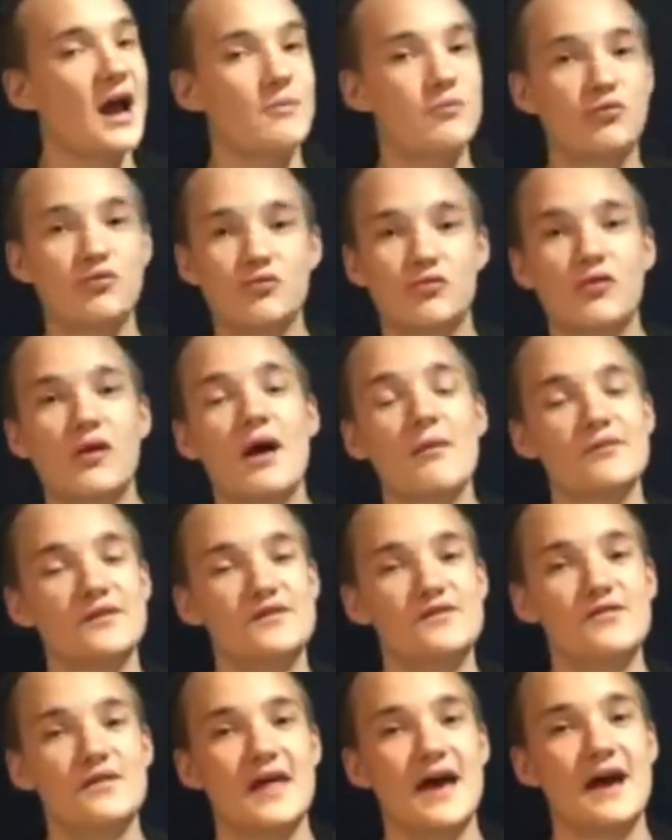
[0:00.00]
I
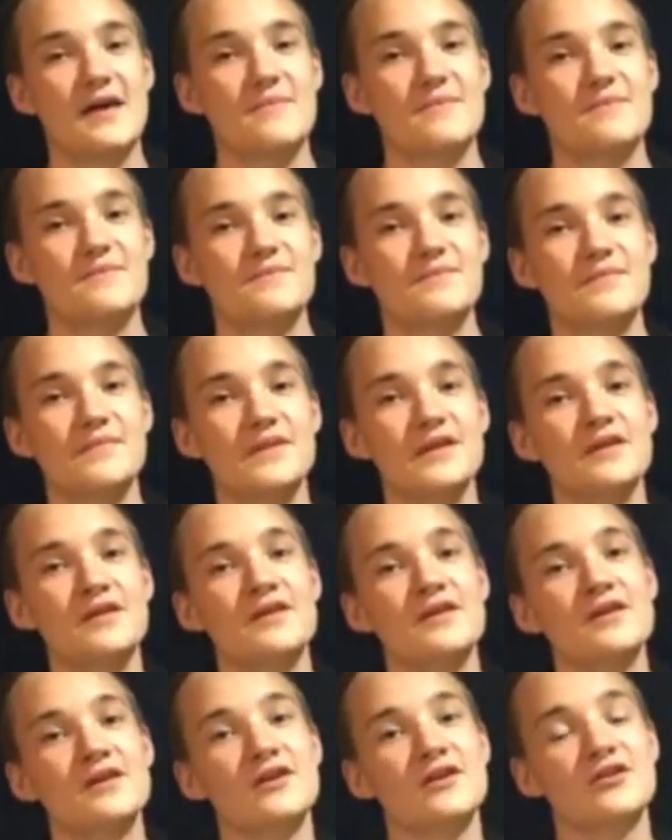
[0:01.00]
promise you that.
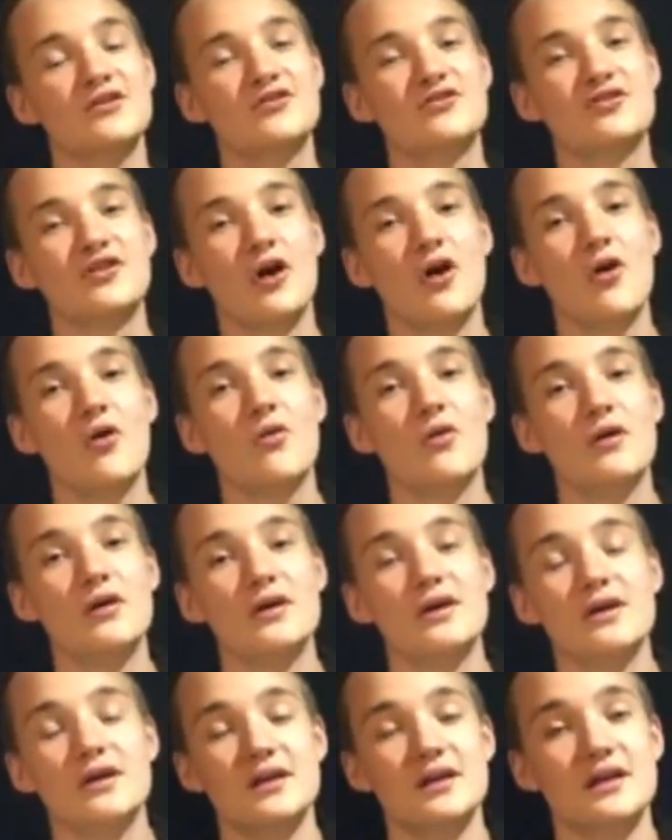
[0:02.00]
So,
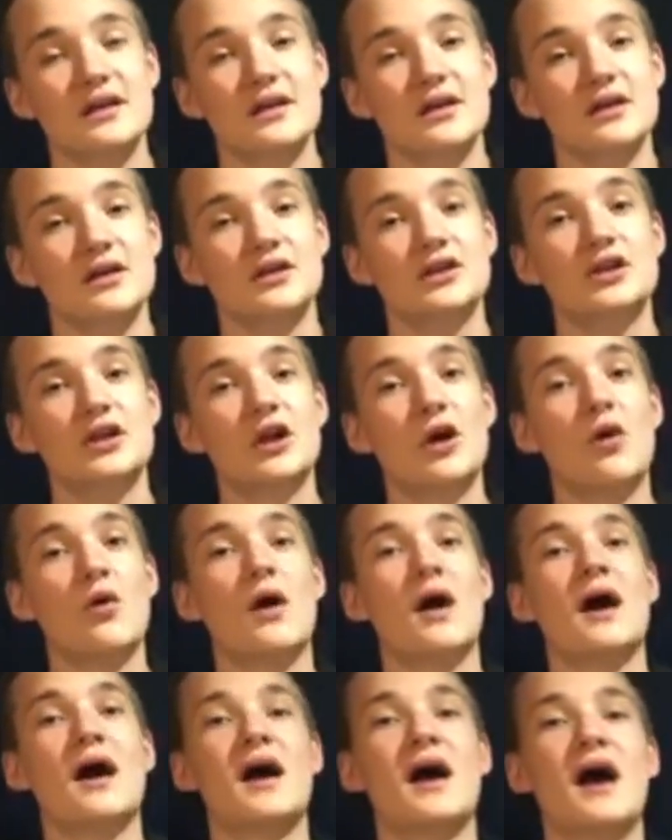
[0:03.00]
you
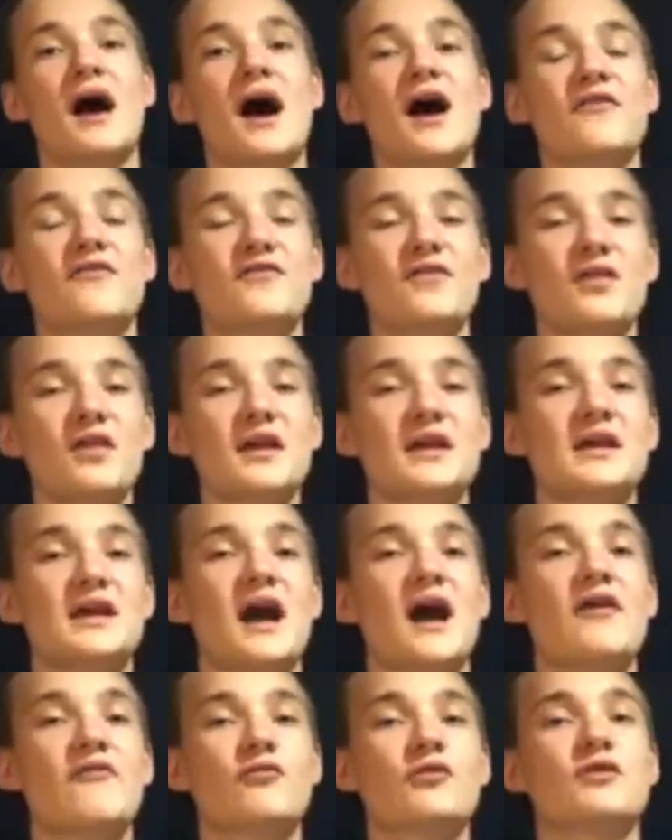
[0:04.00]
know, I feel like
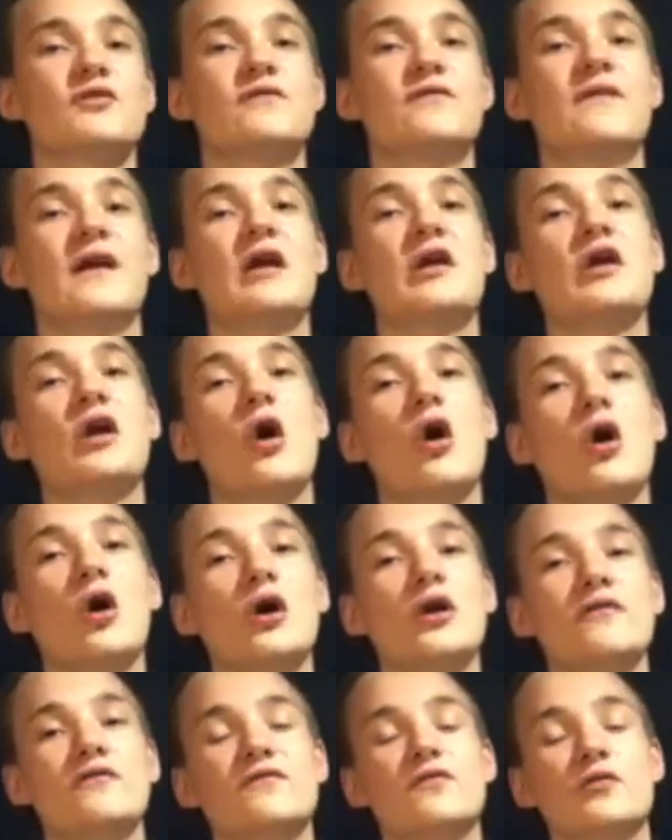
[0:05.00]
I've worked very
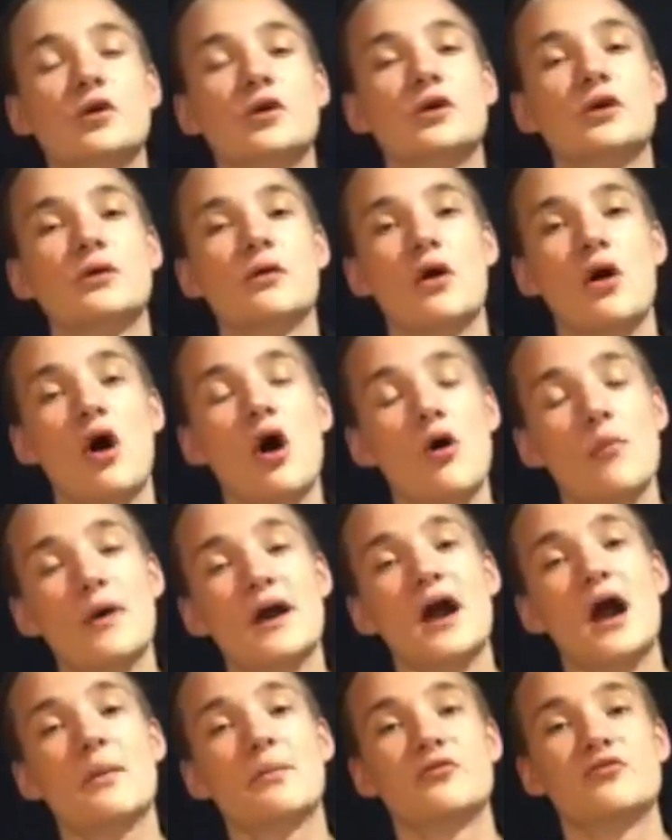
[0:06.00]
hard for all
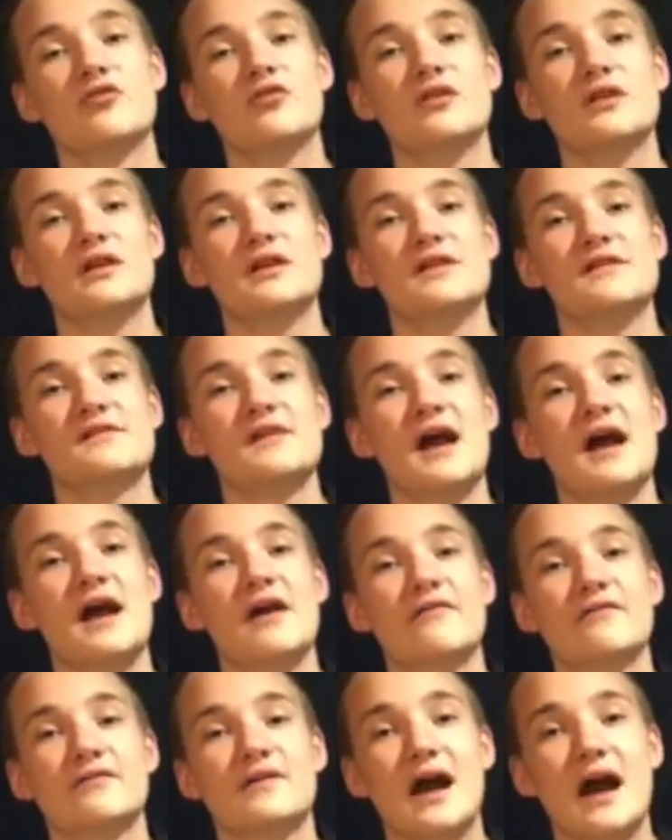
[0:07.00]
my opportunities I
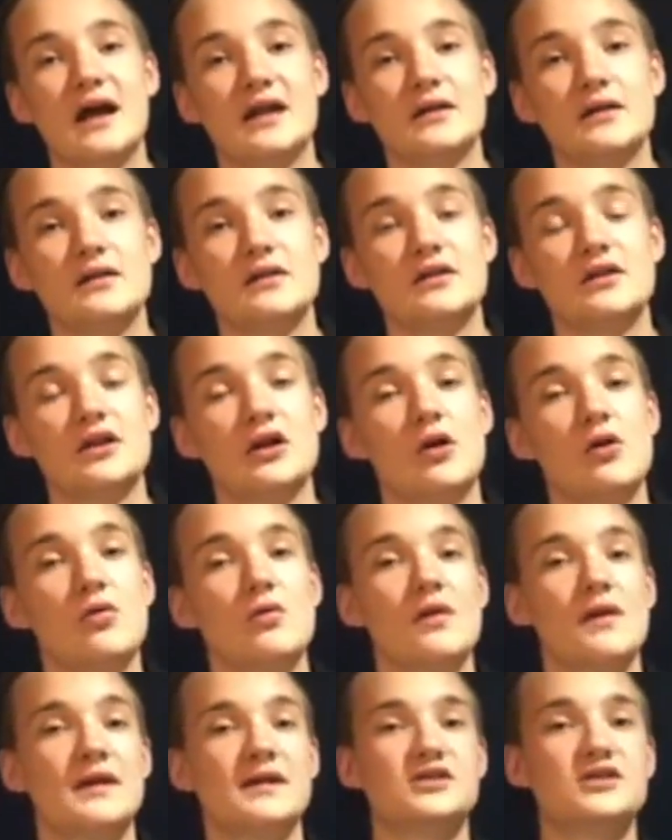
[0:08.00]
have gotten. You know,
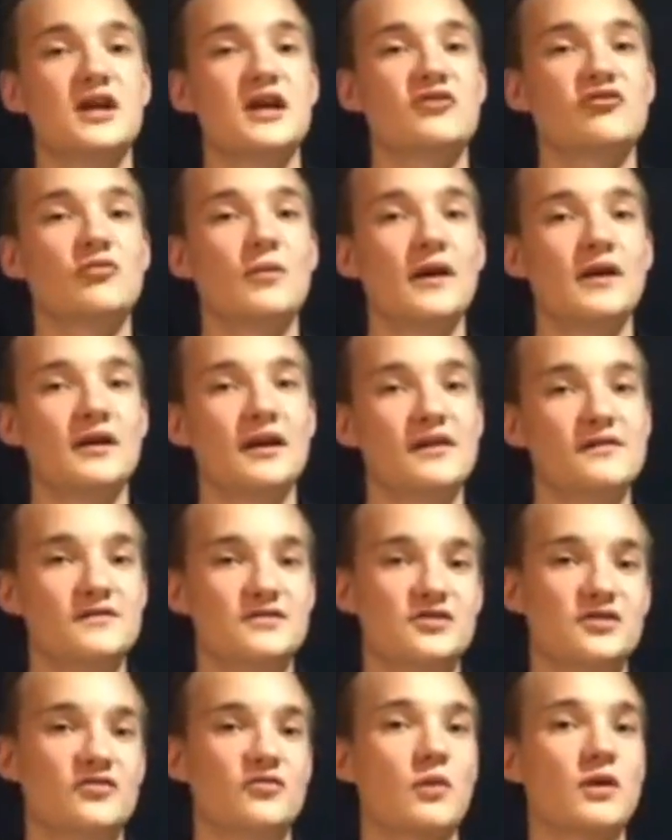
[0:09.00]
like Jack Swagger
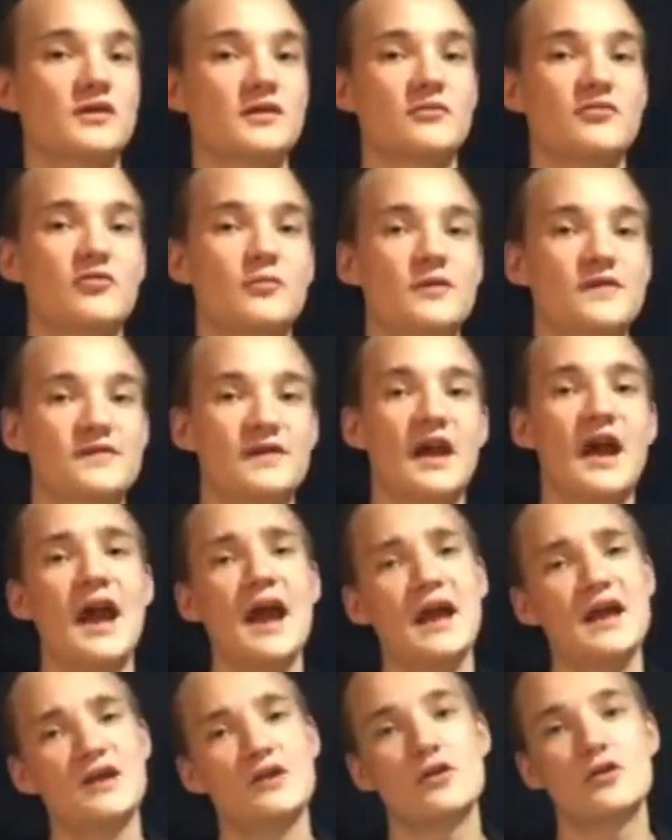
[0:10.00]
hasn't just walked up to me and said,
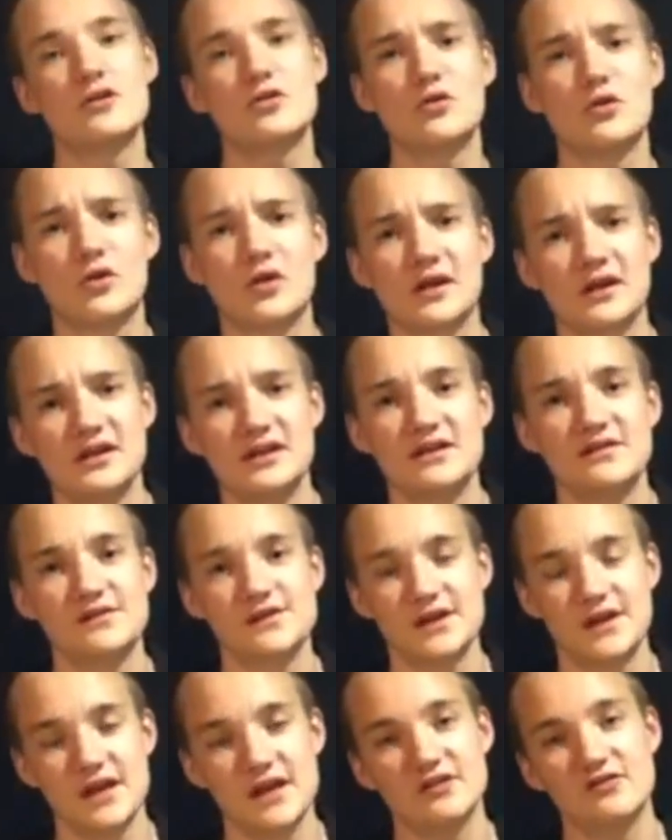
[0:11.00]
"Hey, you know, you look like a
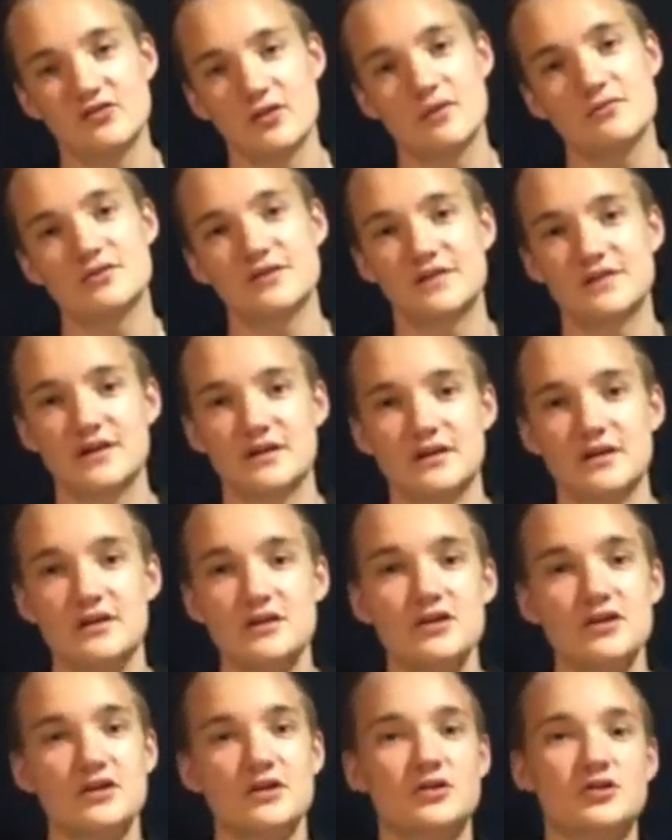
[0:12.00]
decent kid, so I'm just gonna
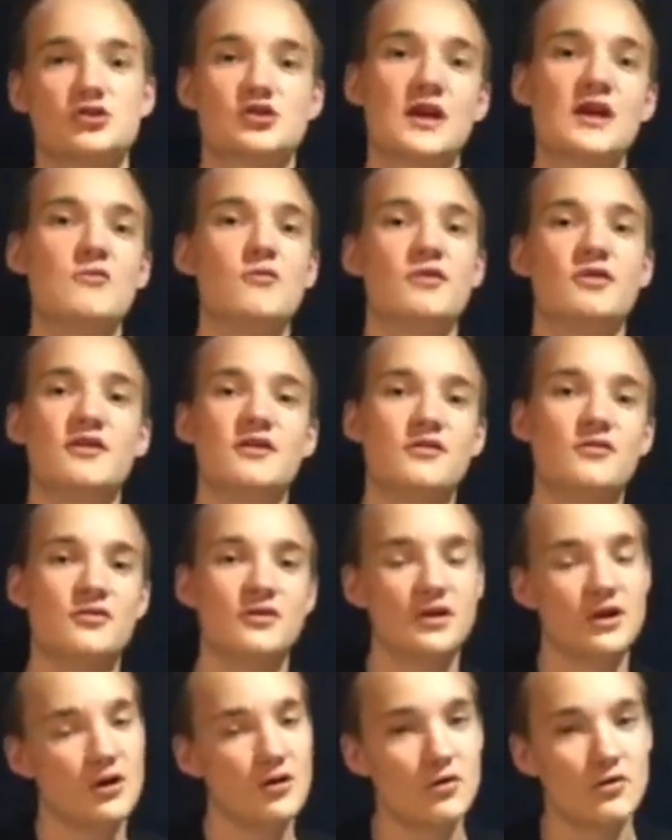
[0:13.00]
train with you."
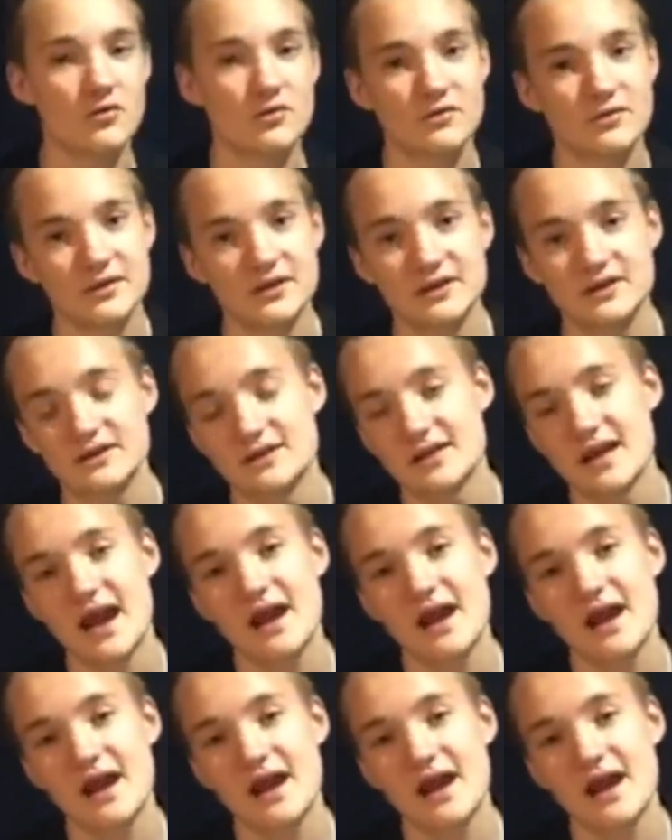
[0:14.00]
You know, you